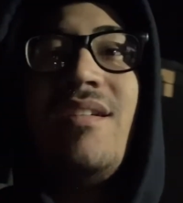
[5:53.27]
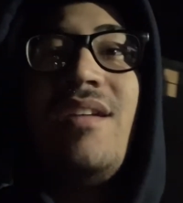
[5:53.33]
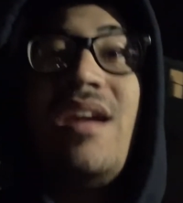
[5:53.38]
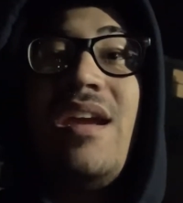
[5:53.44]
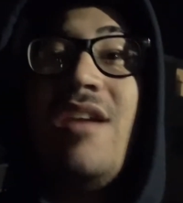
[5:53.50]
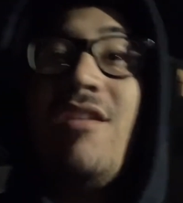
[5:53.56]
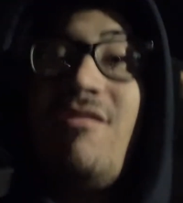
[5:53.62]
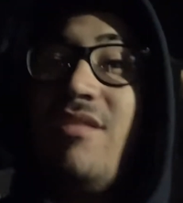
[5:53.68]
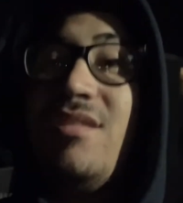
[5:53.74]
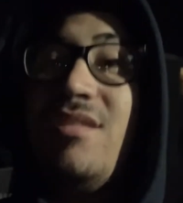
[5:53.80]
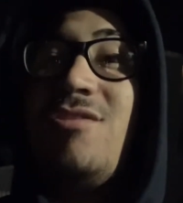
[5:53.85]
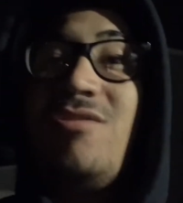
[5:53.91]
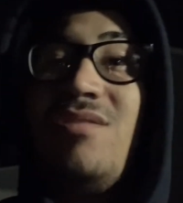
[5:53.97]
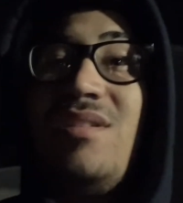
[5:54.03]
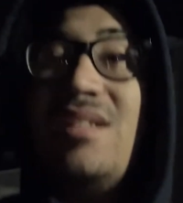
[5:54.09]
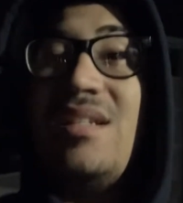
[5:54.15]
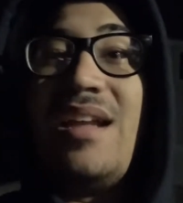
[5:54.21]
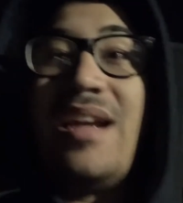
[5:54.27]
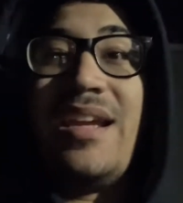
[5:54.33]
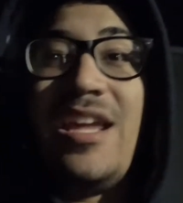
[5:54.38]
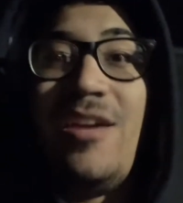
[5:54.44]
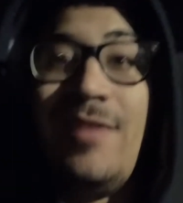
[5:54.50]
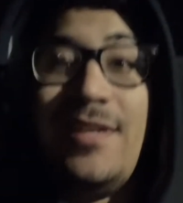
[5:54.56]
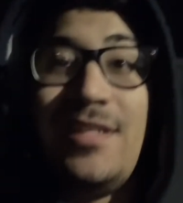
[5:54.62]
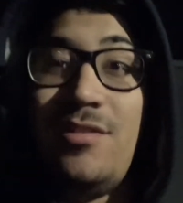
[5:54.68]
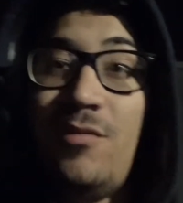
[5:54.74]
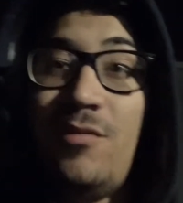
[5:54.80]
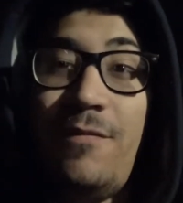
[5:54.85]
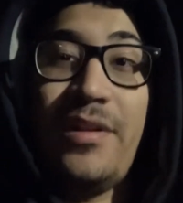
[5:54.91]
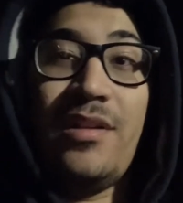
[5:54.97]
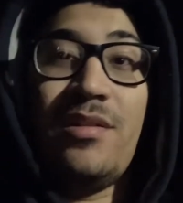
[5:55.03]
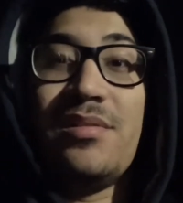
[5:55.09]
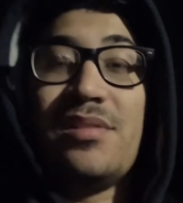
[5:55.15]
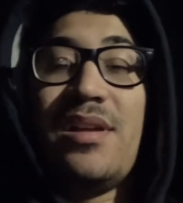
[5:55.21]
and on the streets, and I can't wait to do
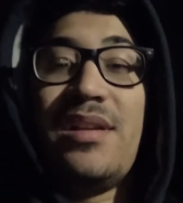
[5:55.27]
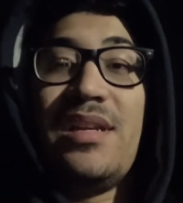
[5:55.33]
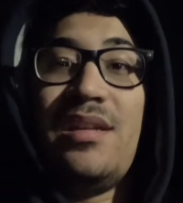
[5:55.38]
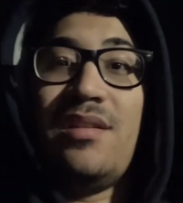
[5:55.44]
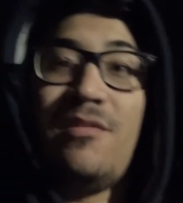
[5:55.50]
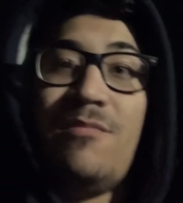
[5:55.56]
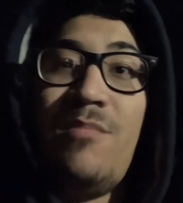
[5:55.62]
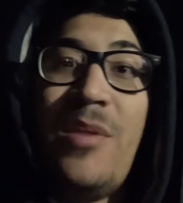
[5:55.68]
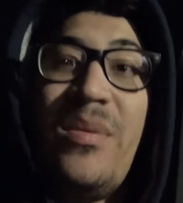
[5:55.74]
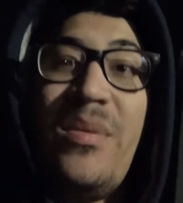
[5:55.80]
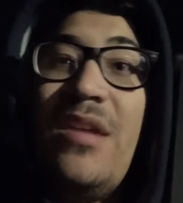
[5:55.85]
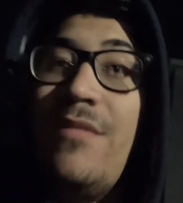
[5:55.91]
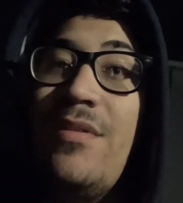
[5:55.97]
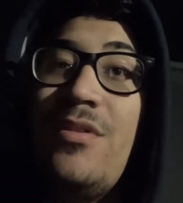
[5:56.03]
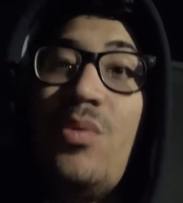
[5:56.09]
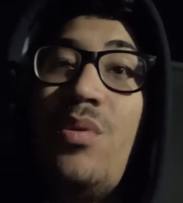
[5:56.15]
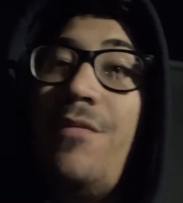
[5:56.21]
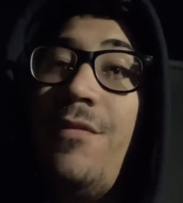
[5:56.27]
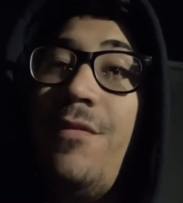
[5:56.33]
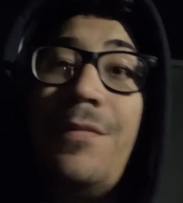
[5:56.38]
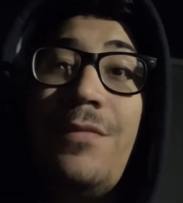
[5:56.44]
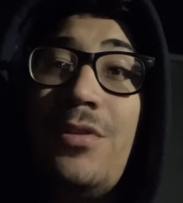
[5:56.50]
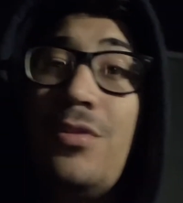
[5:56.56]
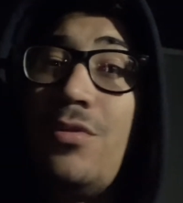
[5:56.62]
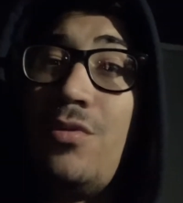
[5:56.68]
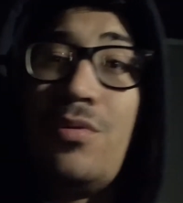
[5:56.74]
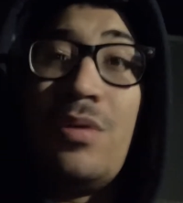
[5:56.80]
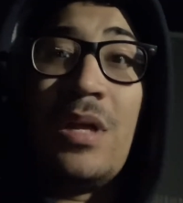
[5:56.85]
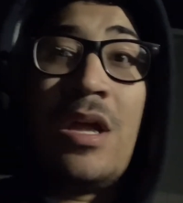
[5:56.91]
videos on it. Maybe even do a review